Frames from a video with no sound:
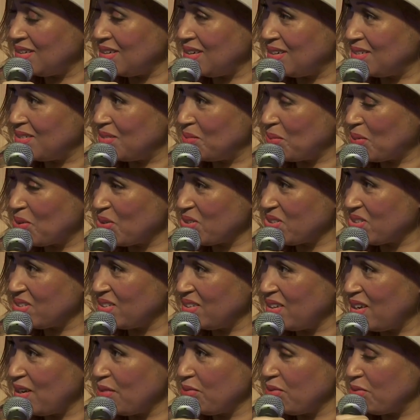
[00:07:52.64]
and
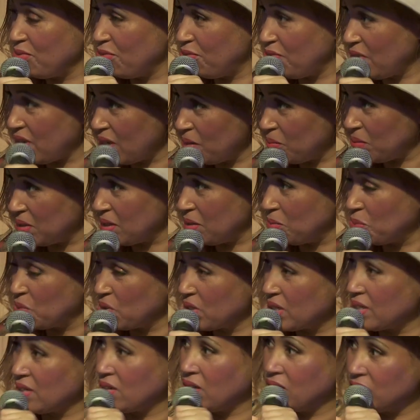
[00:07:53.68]
personal life and family, and
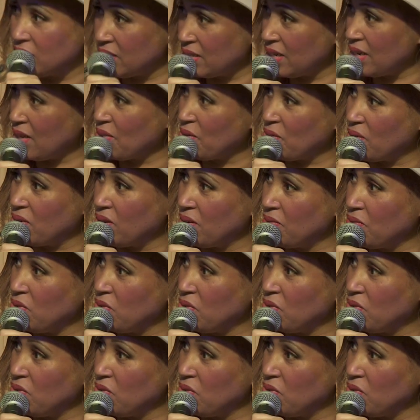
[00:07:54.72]
bringing it all together.